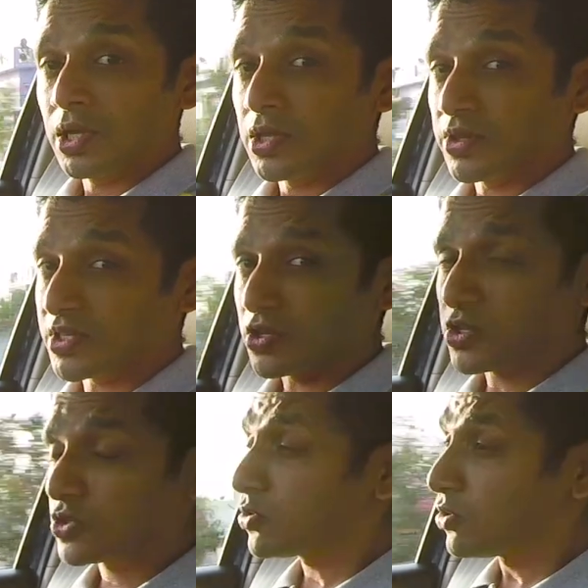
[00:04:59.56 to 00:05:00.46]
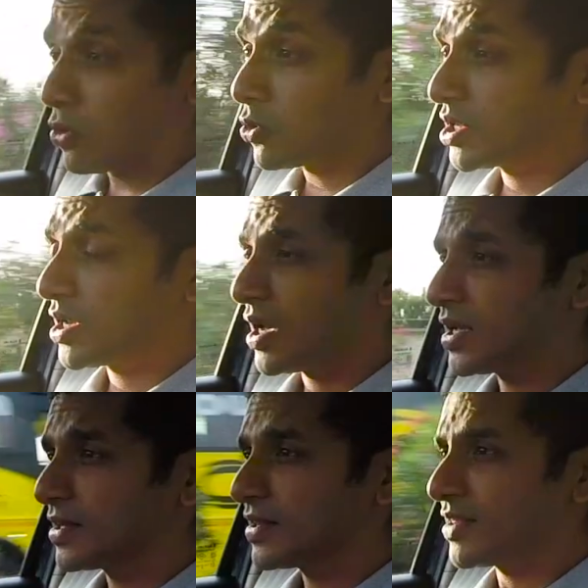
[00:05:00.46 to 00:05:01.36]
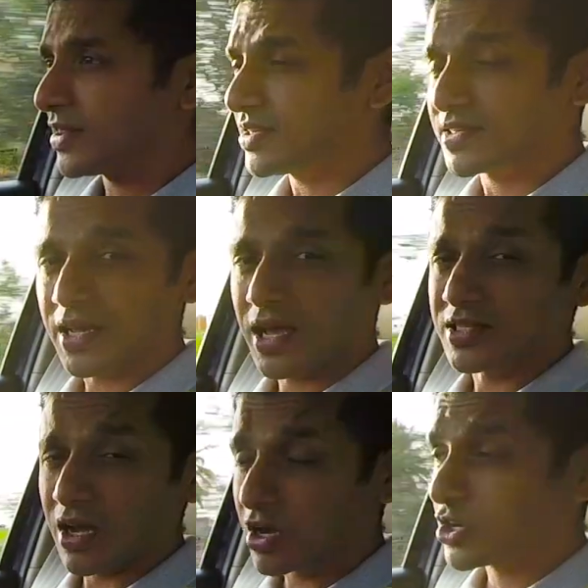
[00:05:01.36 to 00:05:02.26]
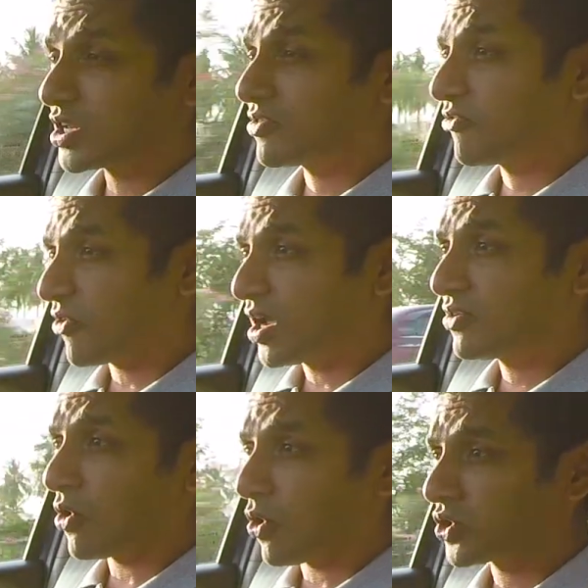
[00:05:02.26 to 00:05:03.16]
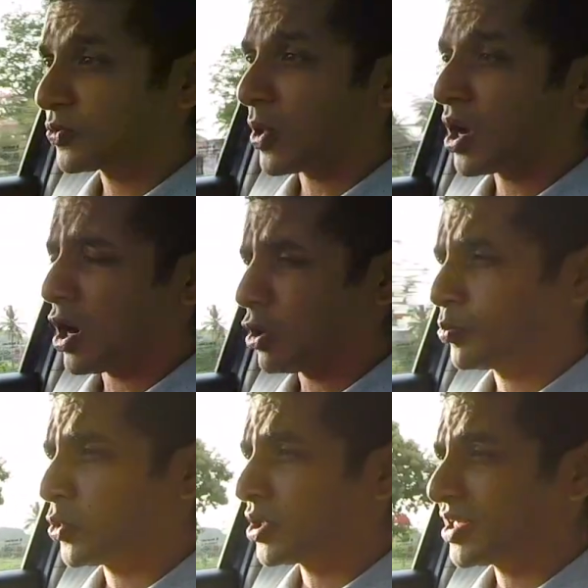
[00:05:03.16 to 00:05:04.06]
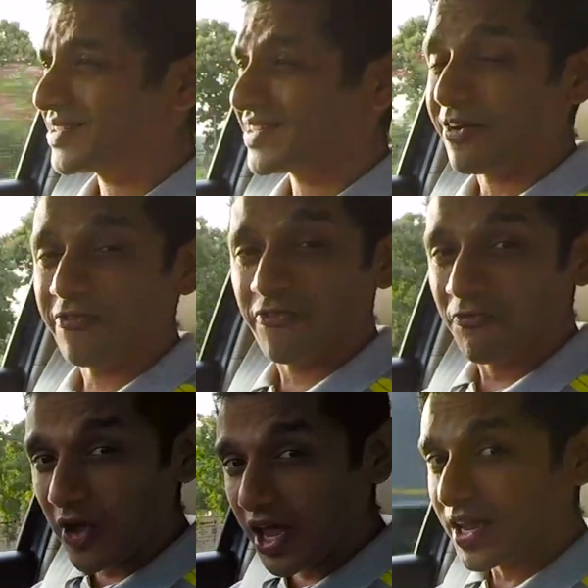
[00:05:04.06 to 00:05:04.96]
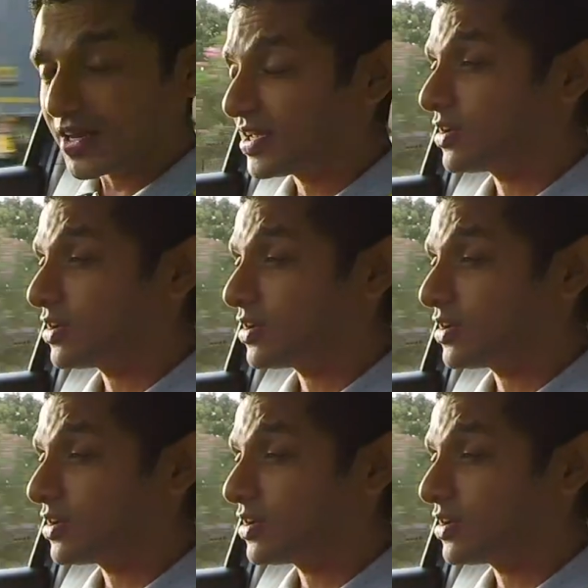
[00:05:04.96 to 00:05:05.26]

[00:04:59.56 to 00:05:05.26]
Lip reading: There's also no denying that this car's 105 horsepower output is a fair deal